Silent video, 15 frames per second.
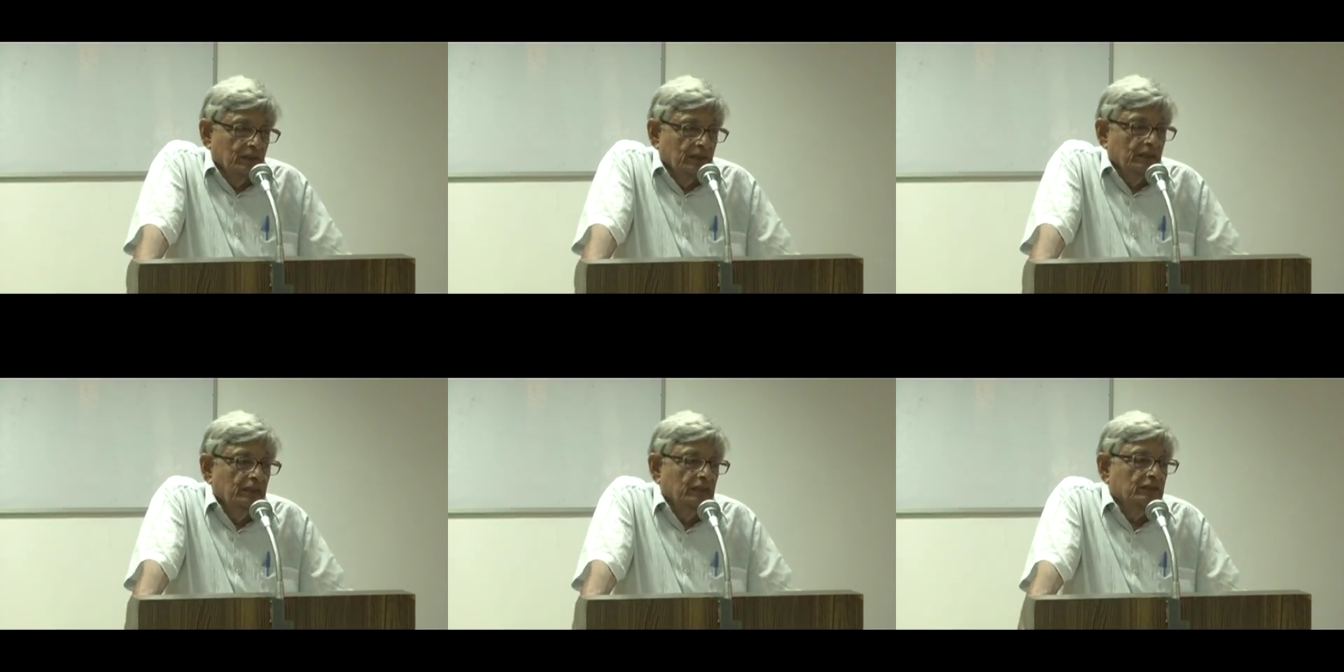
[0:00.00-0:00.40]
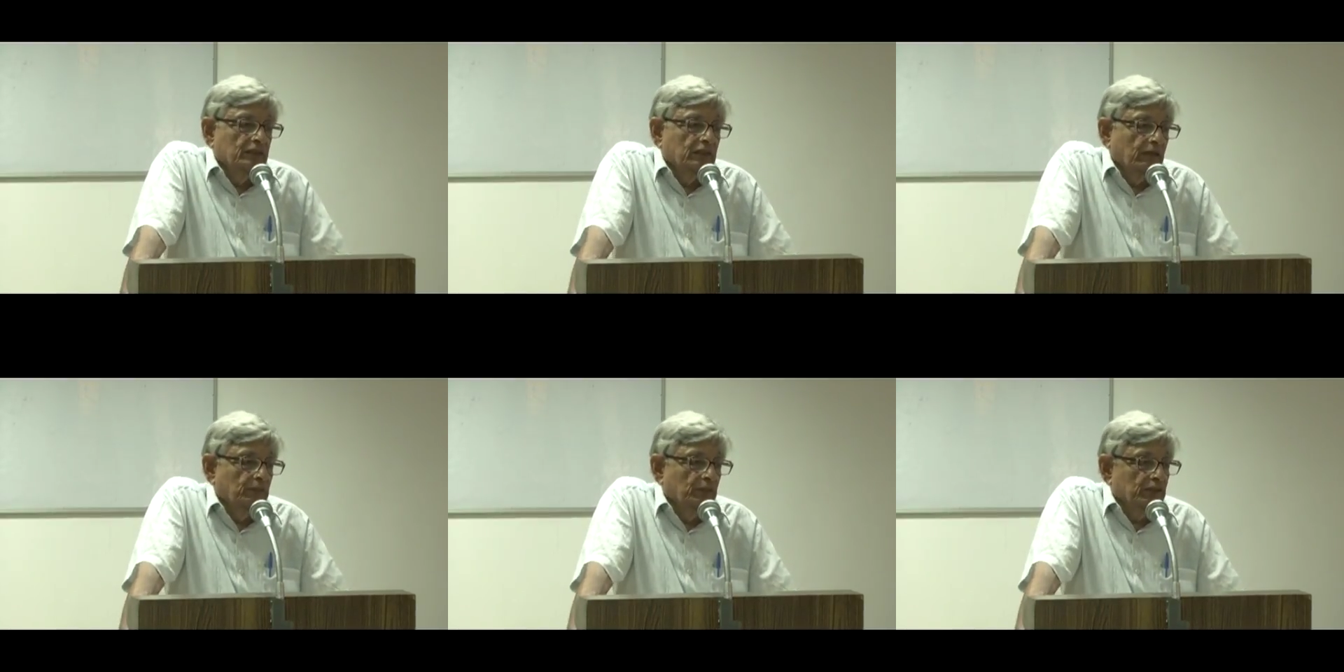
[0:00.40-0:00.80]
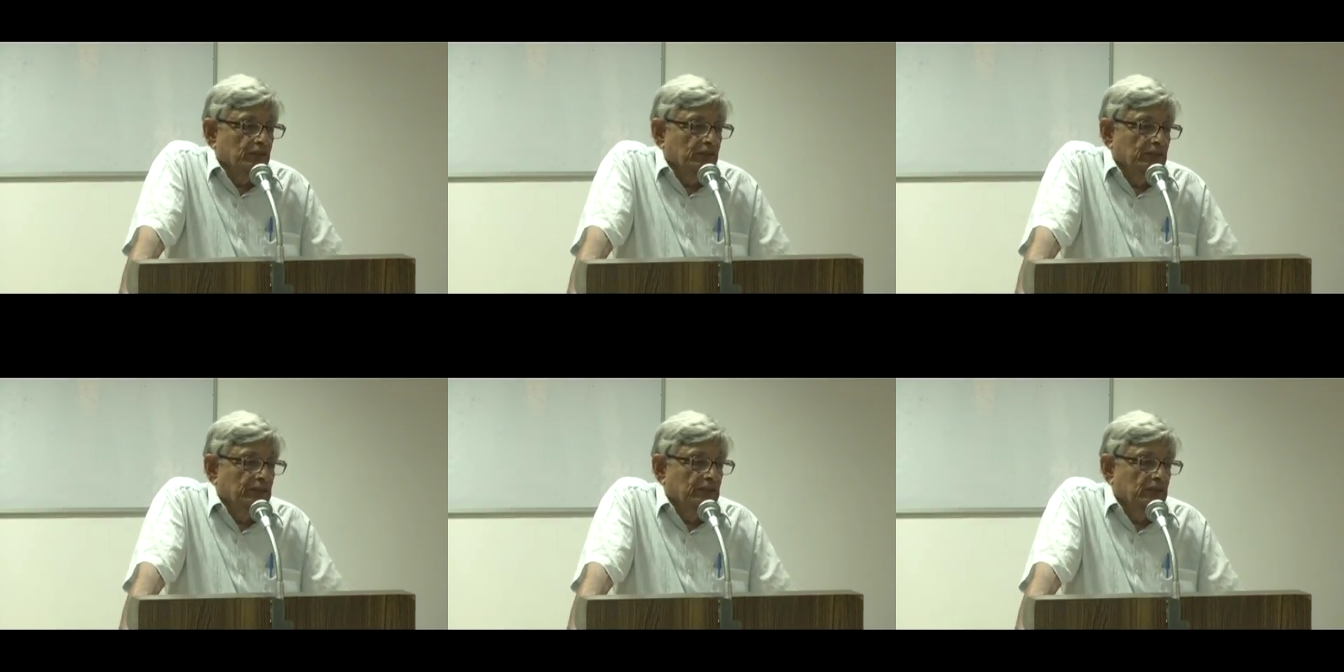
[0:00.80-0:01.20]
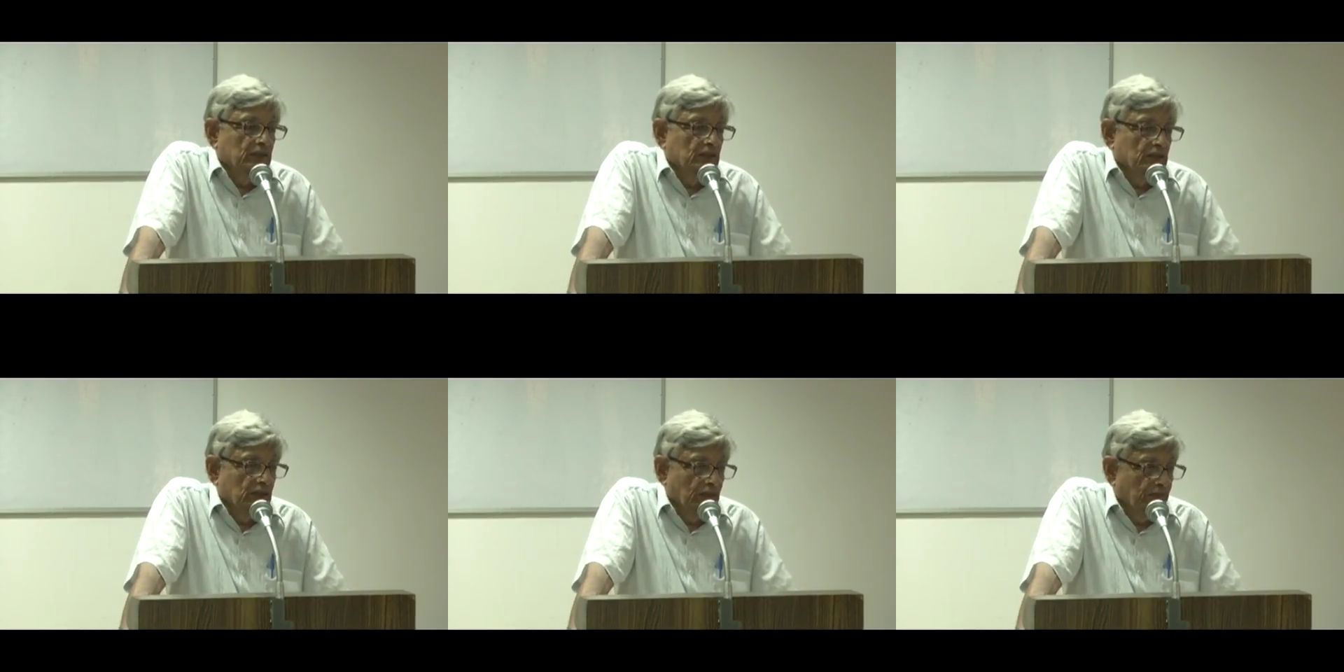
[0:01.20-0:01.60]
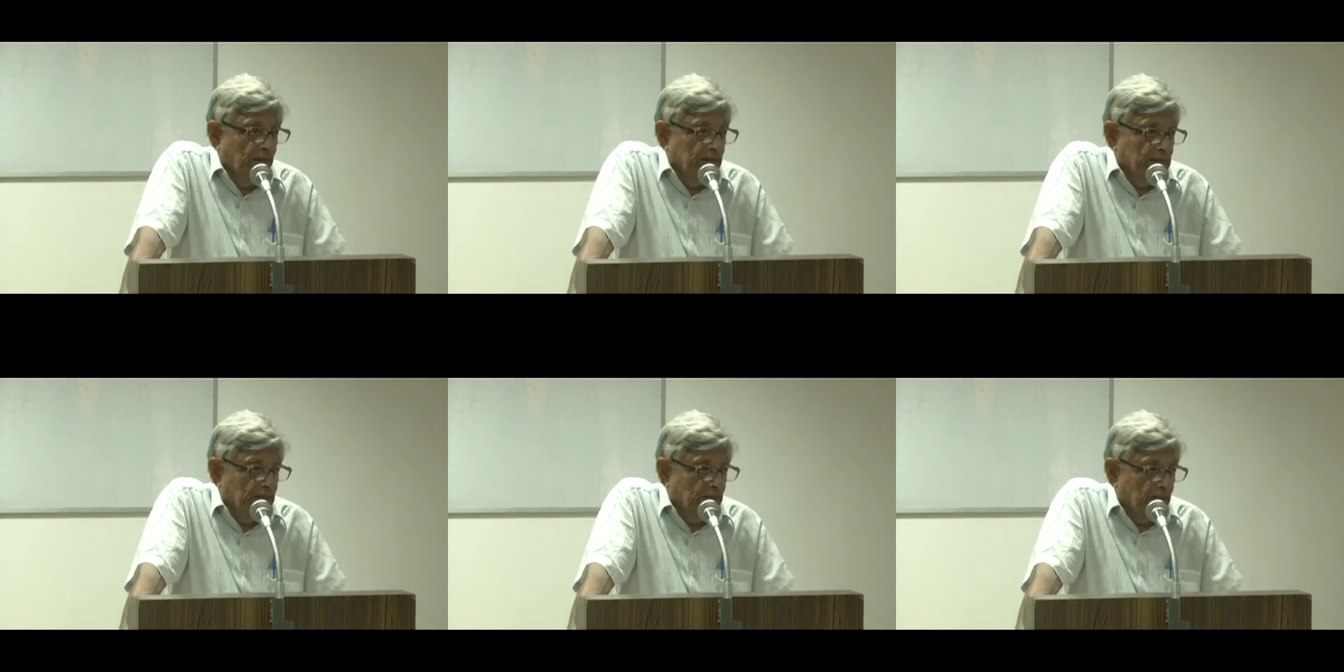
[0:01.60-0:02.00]
He established the
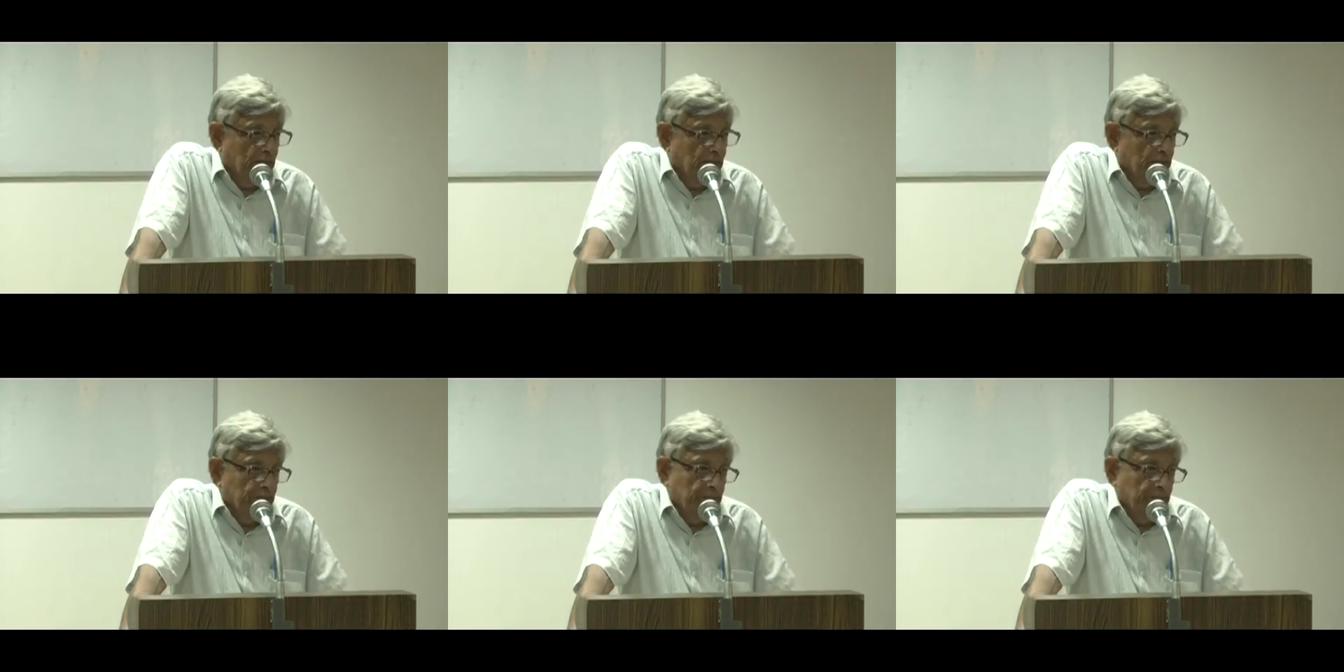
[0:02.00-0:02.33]
Shivaji cult.